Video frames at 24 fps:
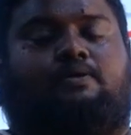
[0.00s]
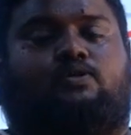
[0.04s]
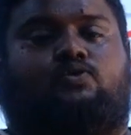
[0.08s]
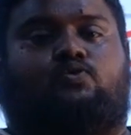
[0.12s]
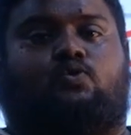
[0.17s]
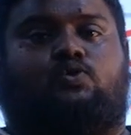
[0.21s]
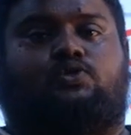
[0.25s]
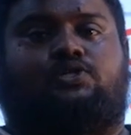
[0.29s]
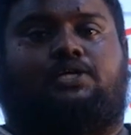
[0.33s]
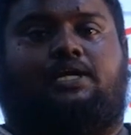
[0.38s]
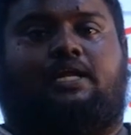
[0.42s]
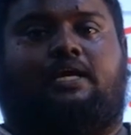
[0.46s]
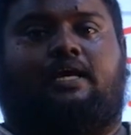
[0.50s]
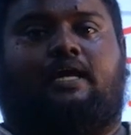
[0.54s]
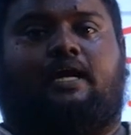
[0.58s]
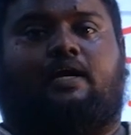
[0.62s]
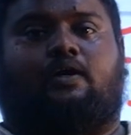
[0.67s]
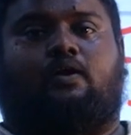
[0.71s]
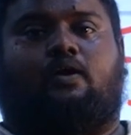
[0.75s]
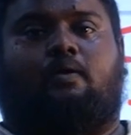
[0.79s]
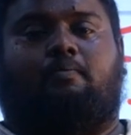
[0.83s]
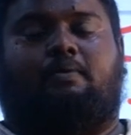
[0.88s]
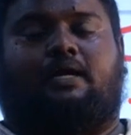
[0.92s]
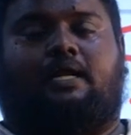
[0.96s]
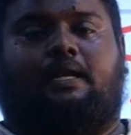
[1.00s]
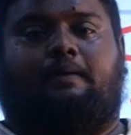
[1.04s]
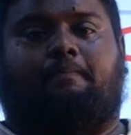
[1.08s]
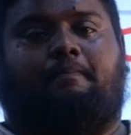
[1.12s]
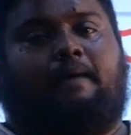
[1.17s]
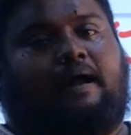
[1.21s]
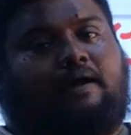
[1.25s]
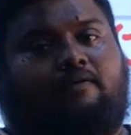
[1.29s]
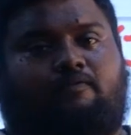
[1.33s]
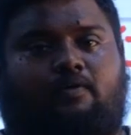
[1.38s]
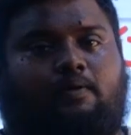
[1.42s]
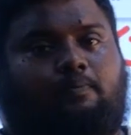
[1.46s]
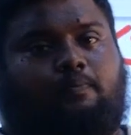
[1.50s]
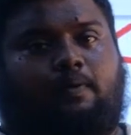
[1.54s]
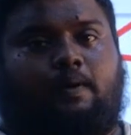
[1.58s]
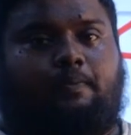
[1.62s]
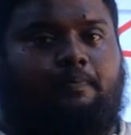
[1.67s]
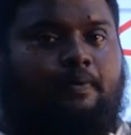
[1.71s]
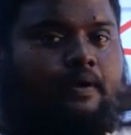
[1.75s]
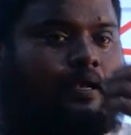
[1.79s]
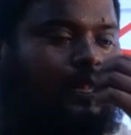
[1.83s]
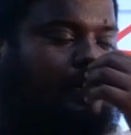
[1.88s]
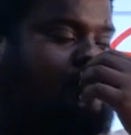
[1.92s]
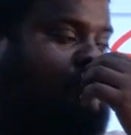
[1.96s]
socially economically backward
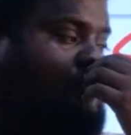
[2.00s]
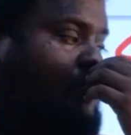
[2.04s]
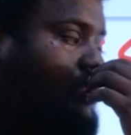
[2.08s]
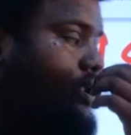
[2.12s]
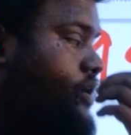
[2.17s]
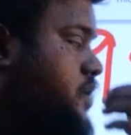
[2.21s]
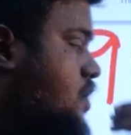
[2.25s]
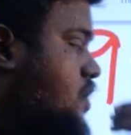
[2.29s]
people as well.